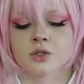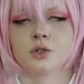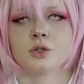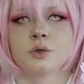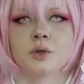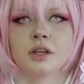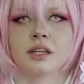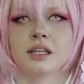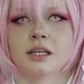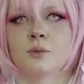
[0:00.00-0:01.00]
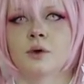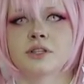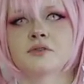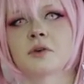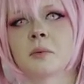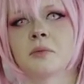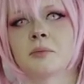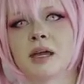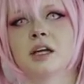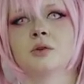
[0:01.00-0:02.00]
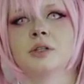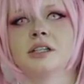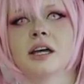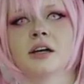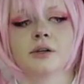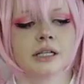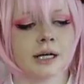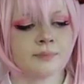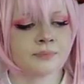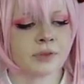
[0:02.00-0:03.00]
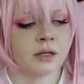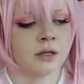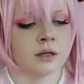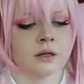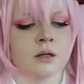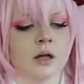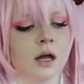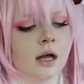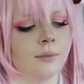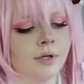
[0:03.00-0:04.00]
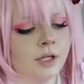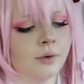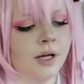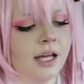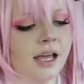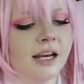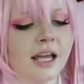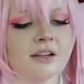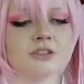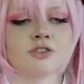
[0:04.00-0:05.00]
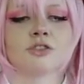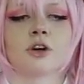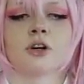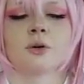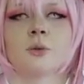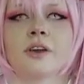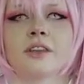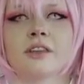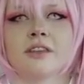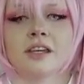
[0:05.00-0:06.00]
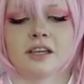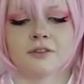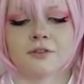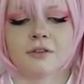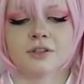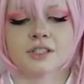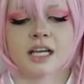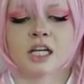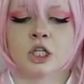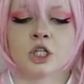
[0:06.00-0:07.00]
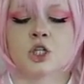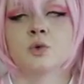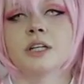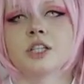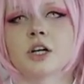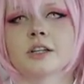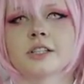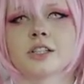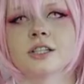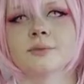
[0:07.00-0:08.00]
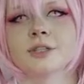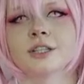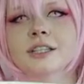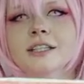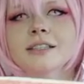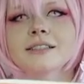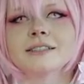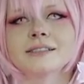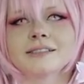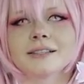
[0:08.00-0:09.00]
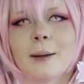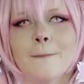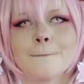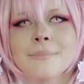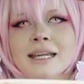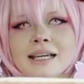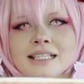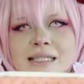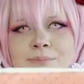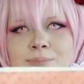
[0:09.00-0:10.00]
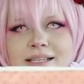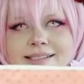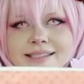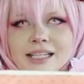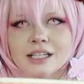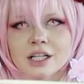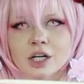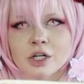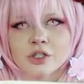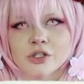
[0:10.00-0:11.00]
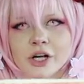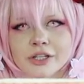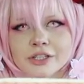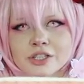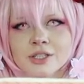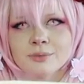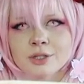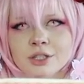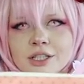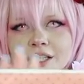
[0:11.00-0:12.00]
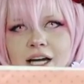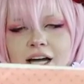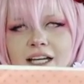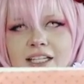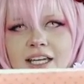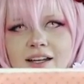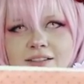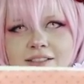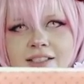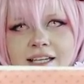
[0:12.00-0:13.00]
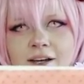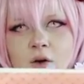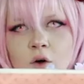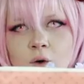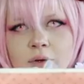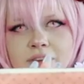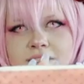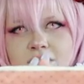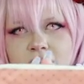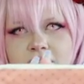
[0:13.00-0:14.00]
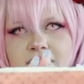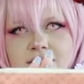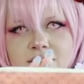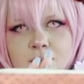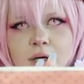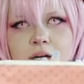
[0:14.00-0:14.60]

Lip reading: to the ones from the bakery area. I'm going to go ahead and start with the Favorite Day Chewy Chocolate Chip Cookies. Nice basic chocolate chip cookie. I can't see at all with these contacts, so I